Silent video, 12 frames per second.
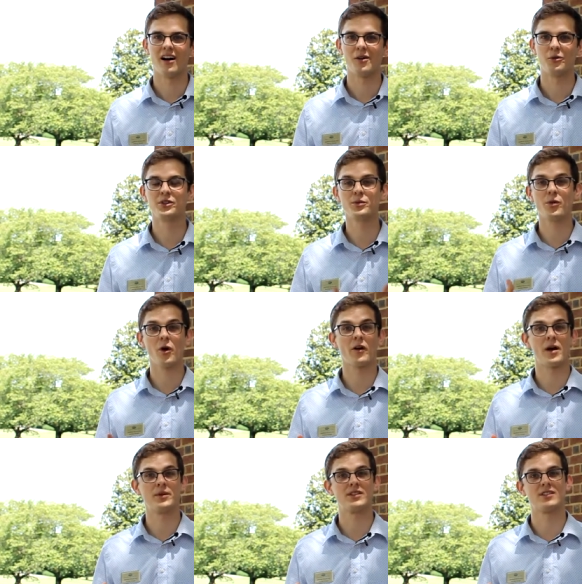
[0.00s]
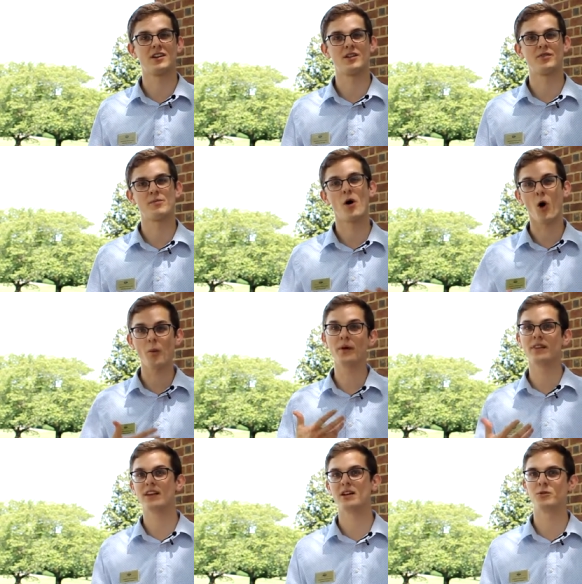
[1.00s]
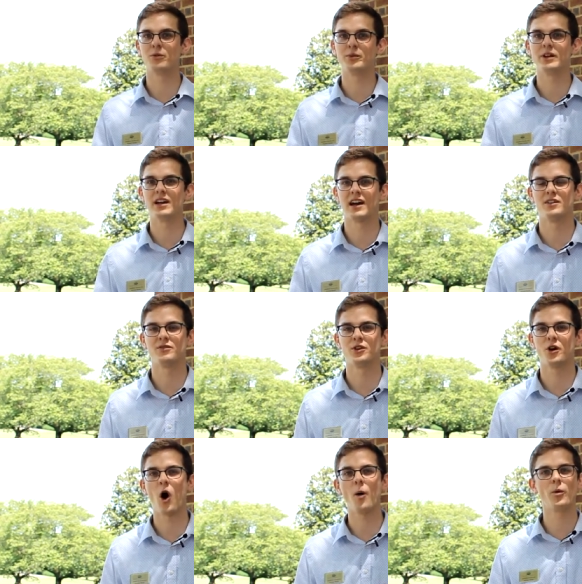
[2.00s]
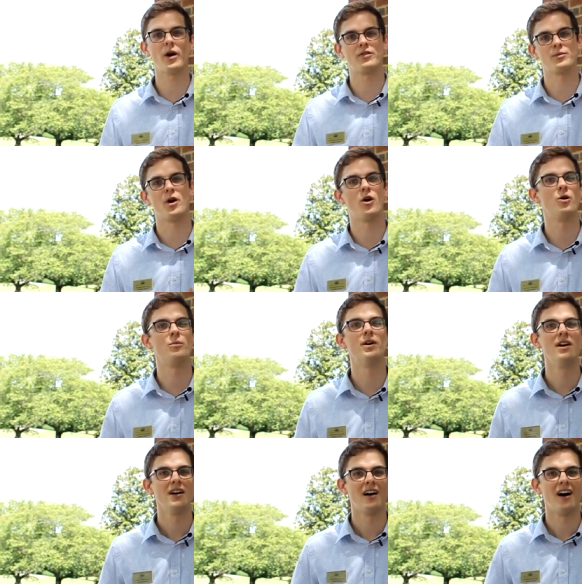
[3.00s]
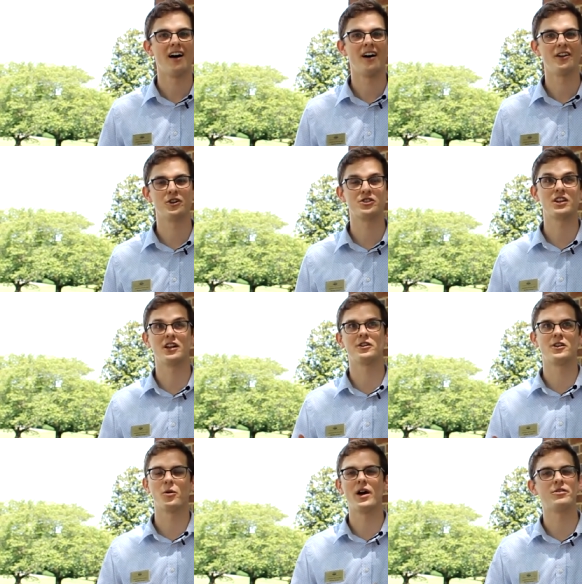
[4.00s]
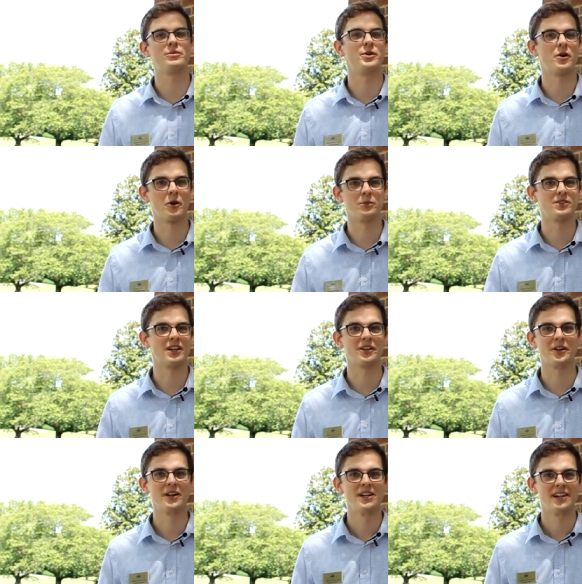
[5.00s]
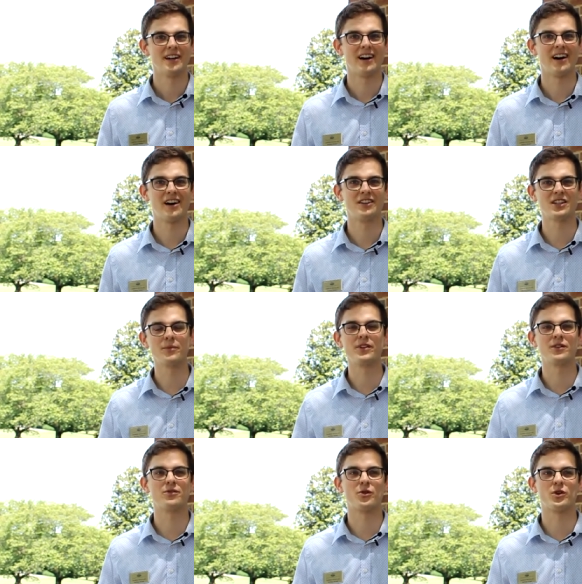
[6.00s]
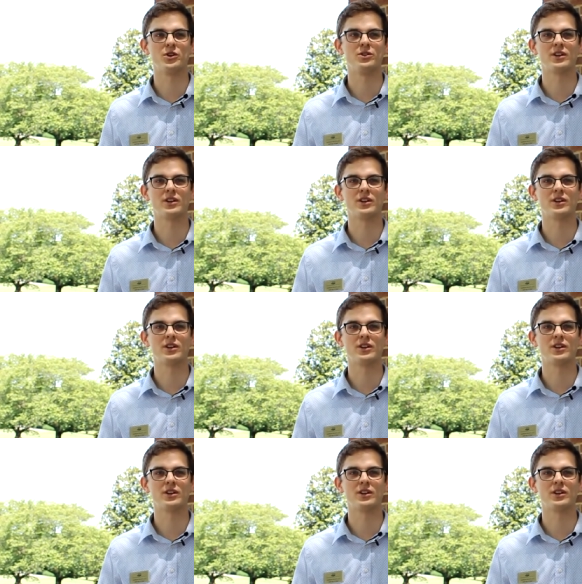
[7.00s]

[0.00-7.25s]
With the program itself, I'm hoping that it will be kind of your home away from home, your cellar away from your home cellar, something for you